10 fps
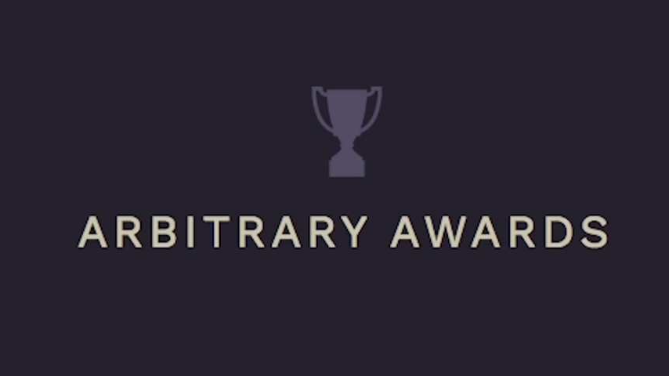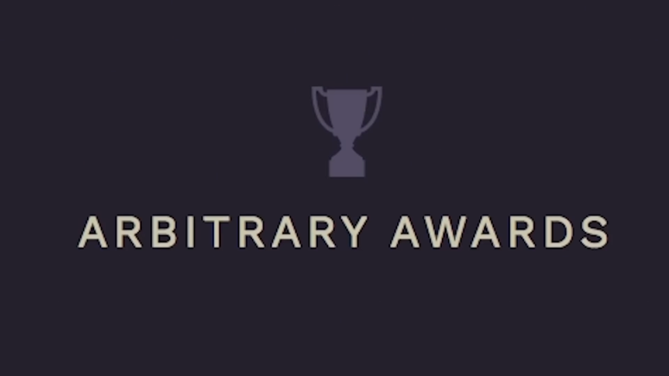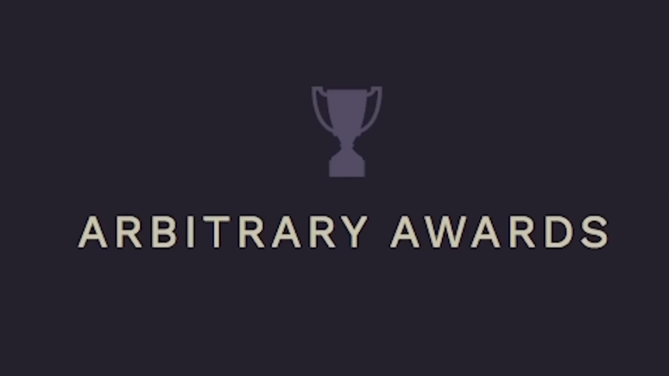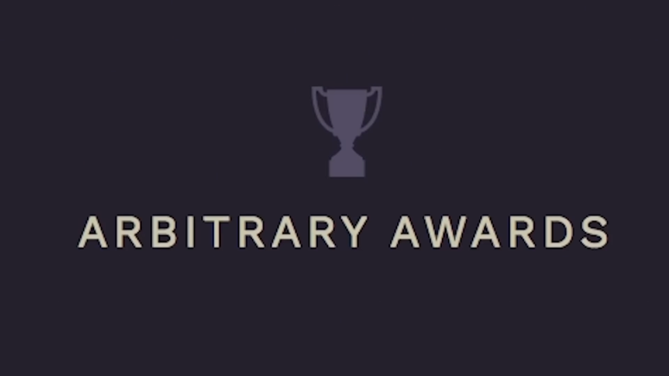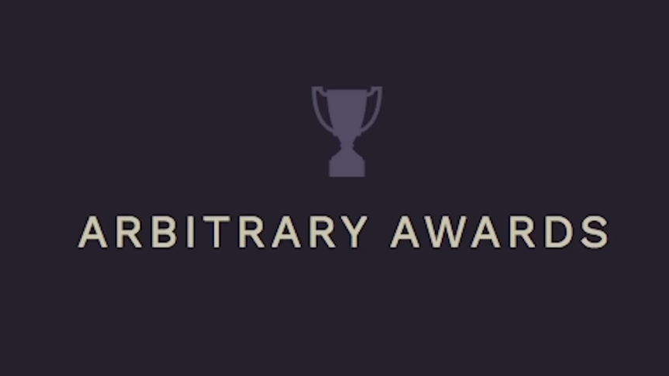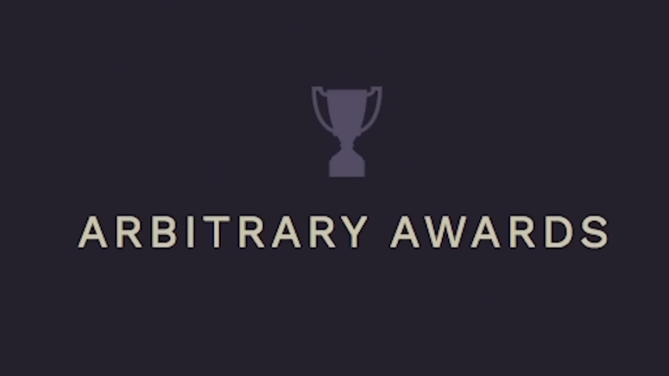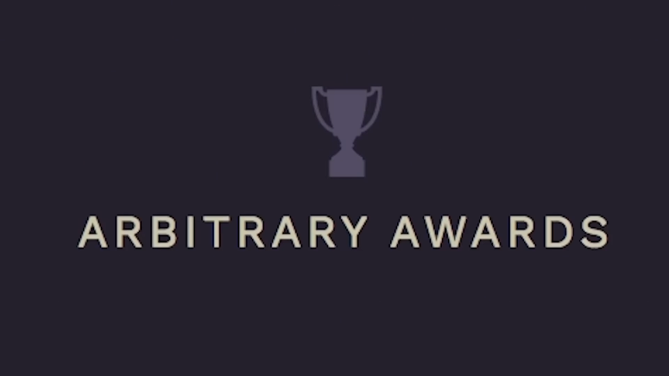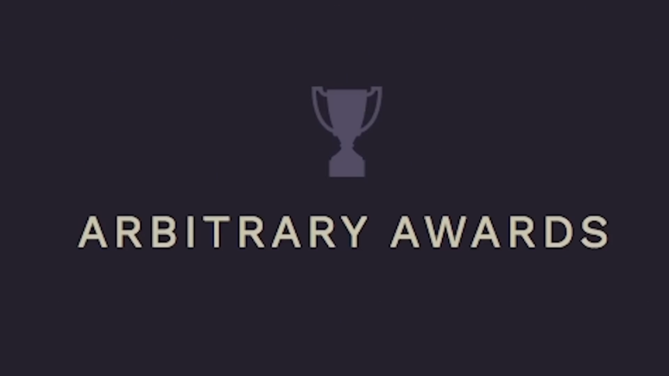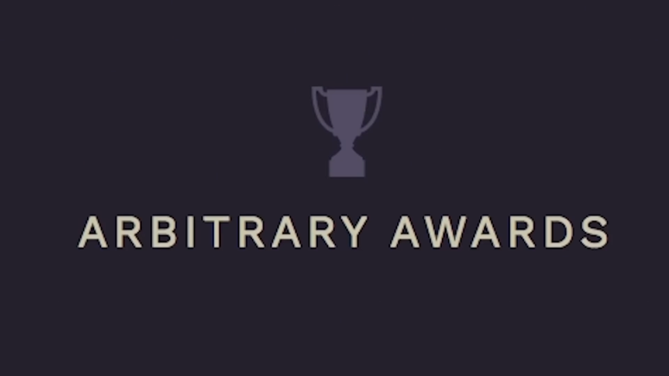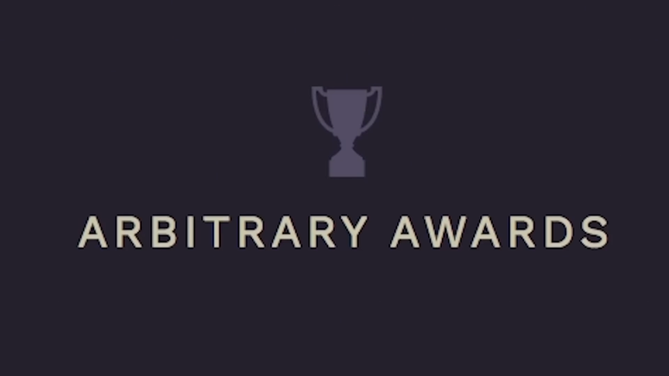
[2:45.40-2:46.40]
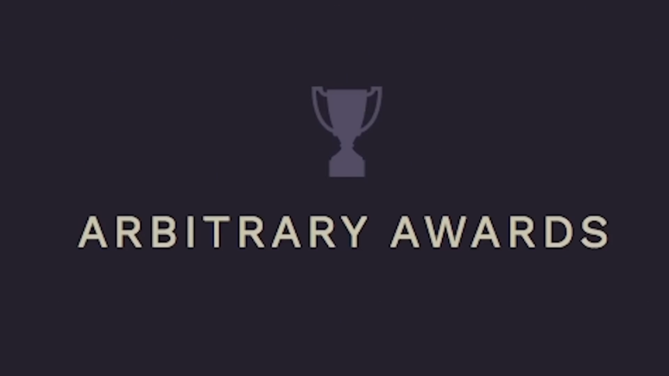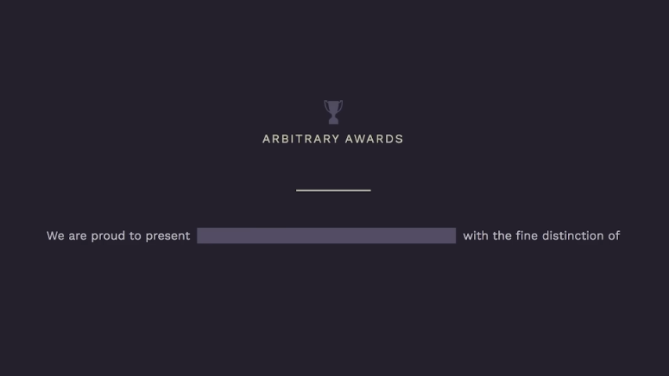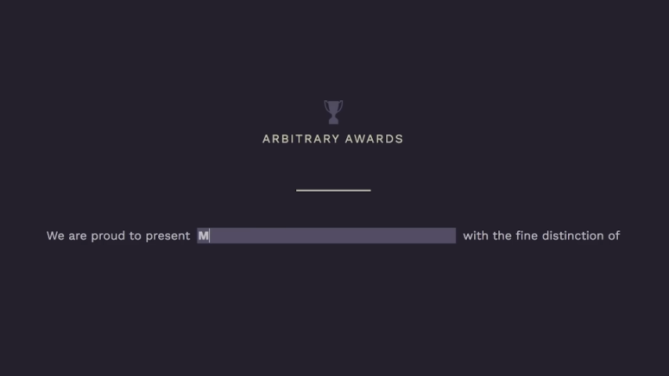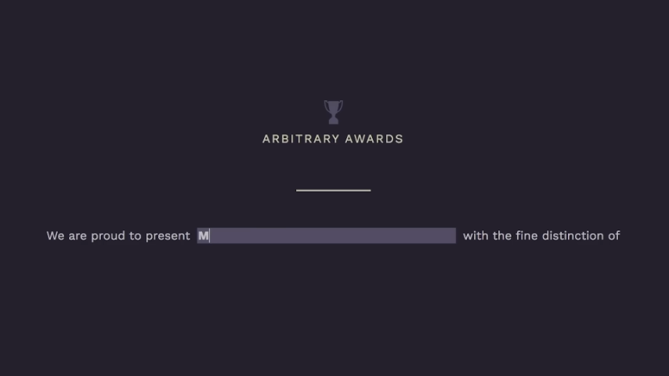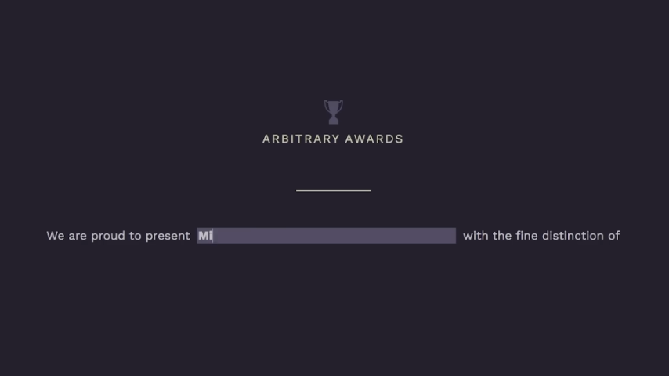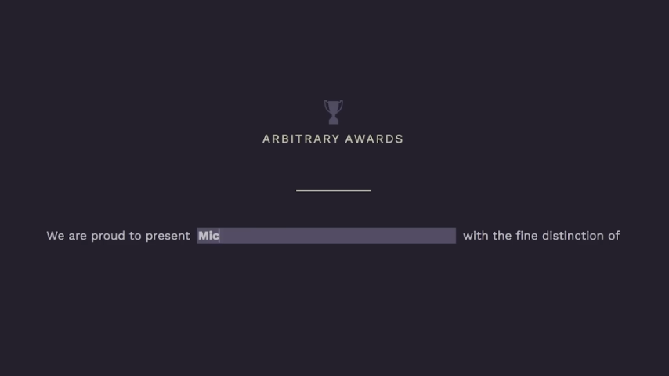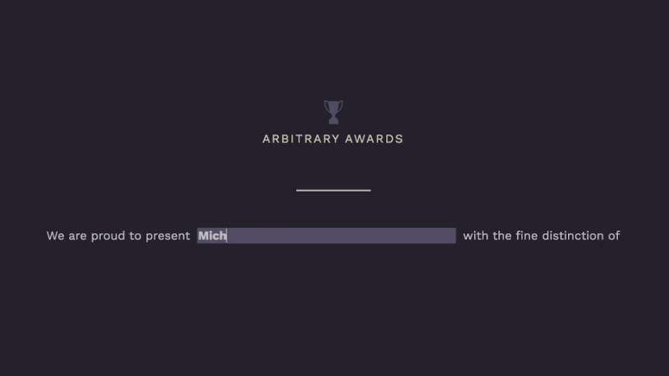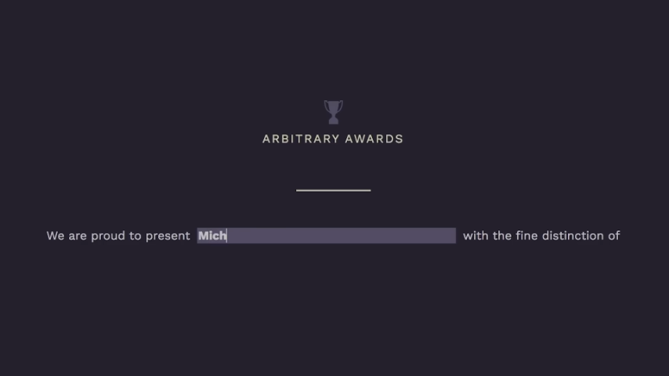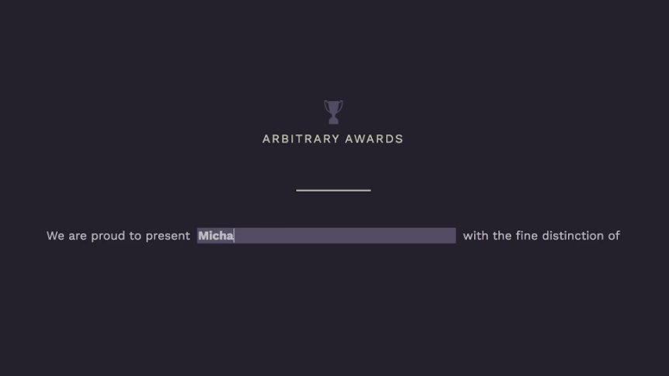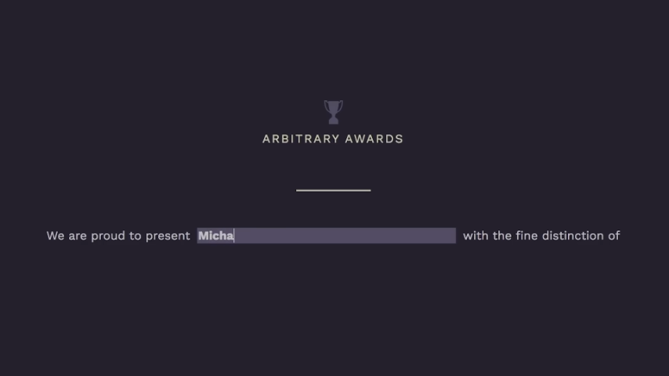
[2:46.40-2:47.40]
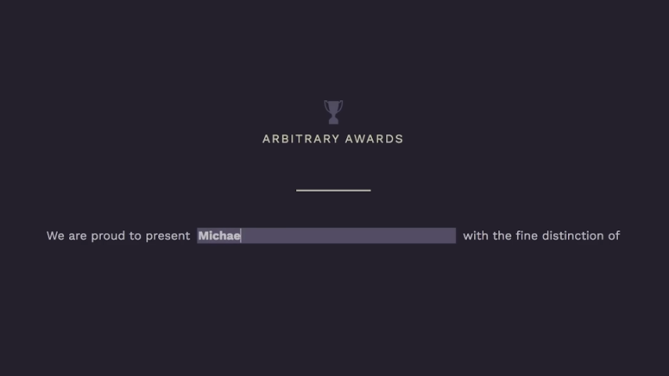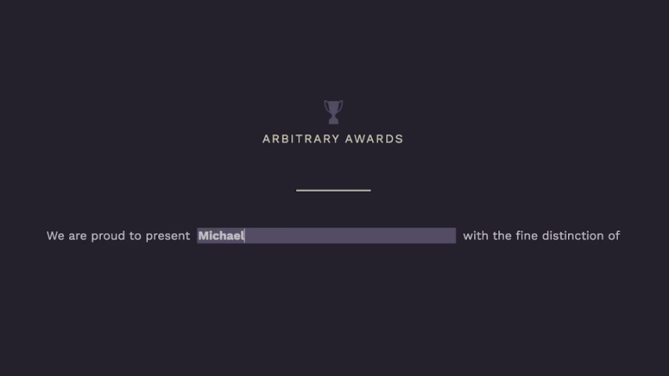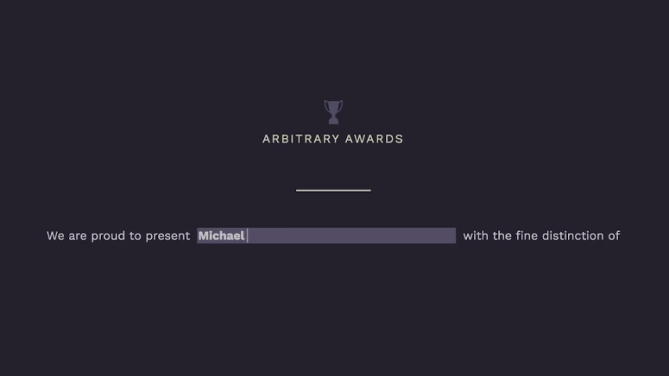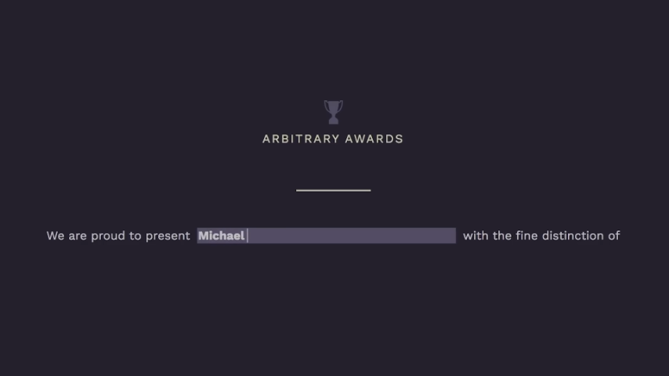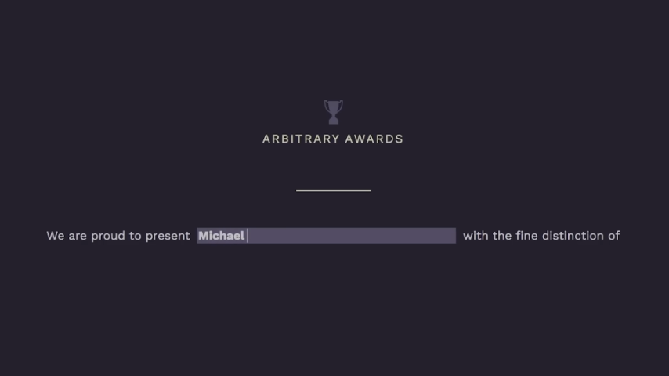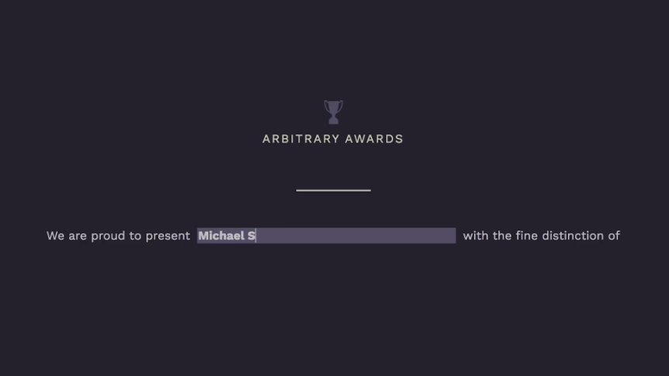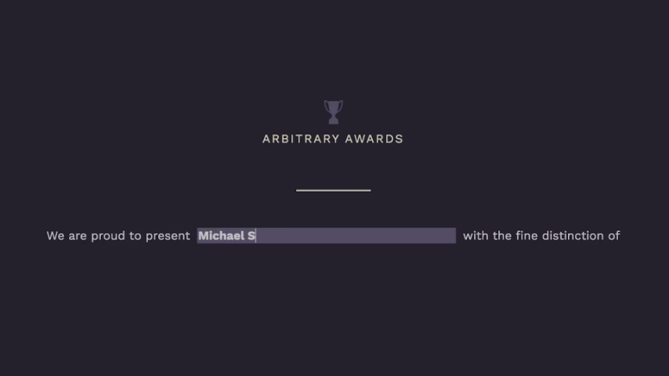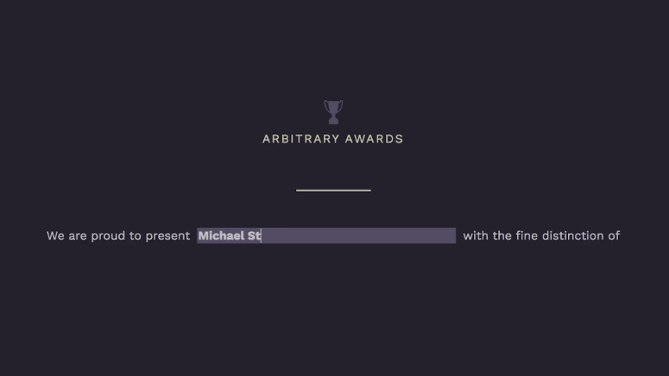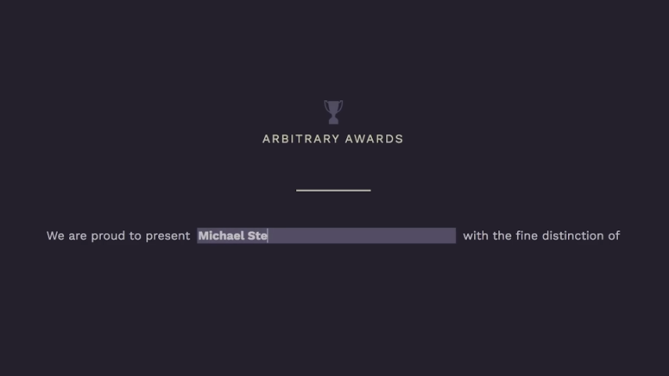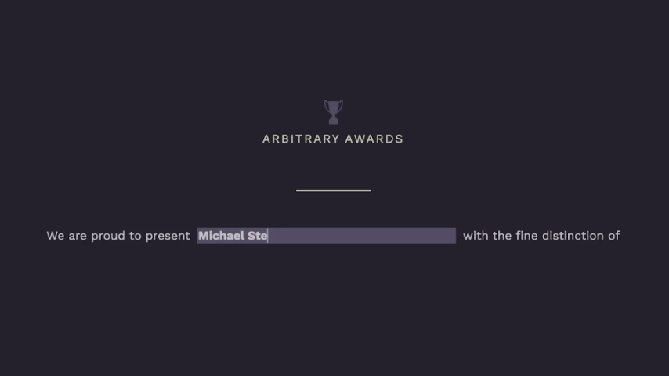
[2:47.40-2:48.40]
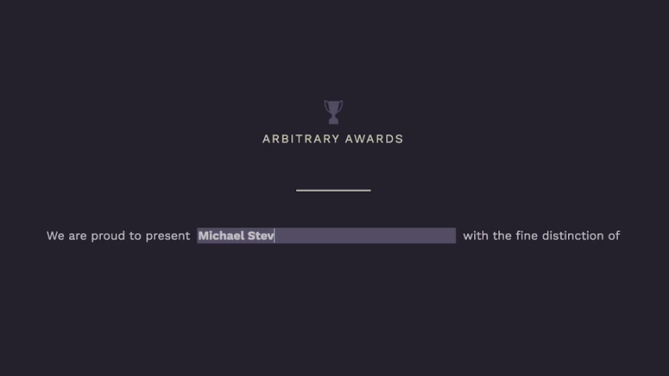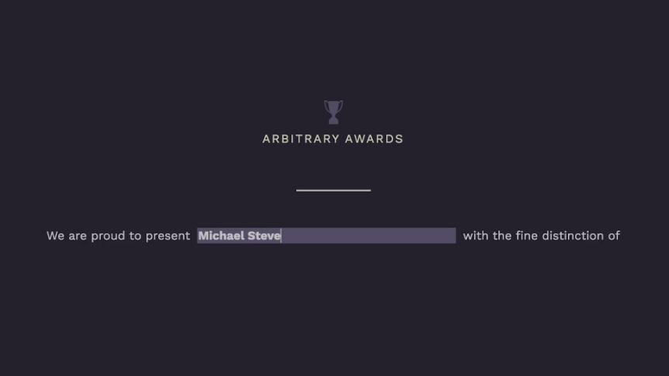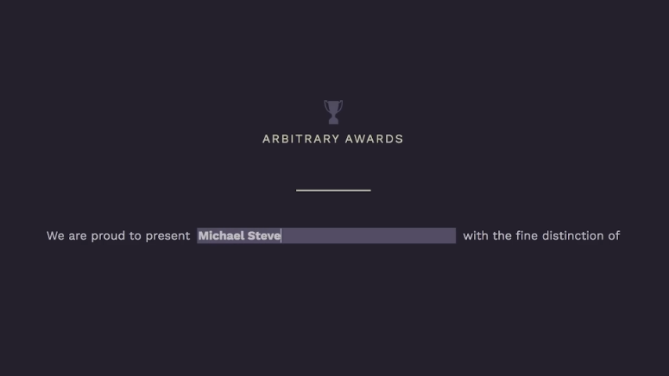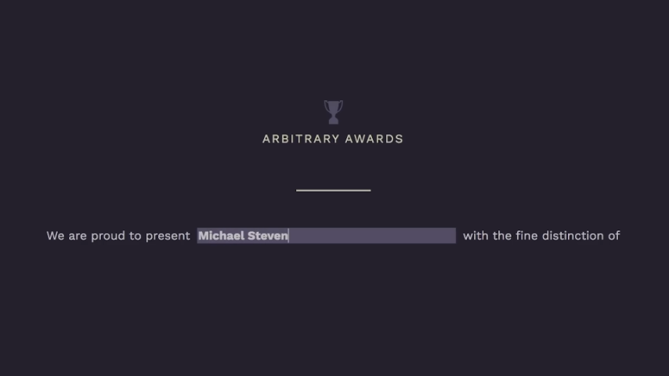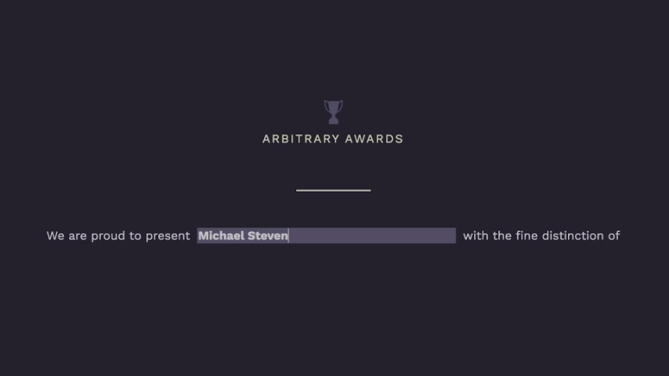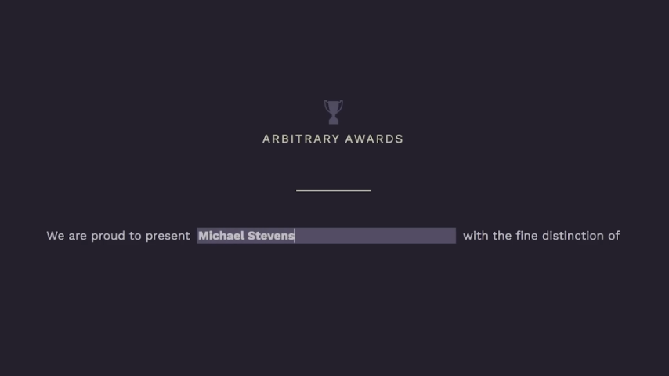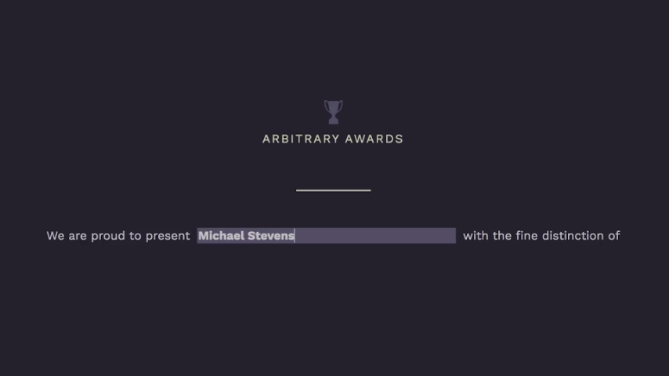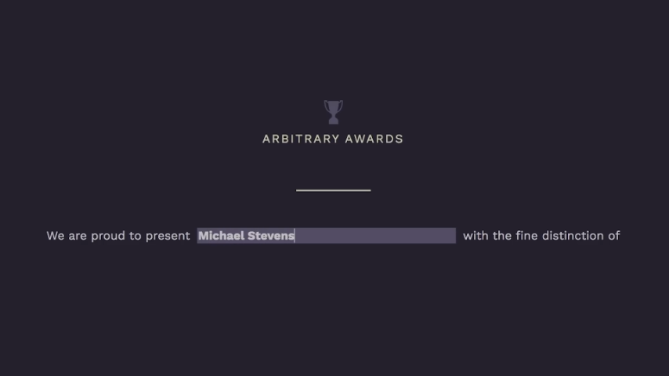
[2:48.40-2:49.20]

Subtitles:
Nobody's mouth can be seen.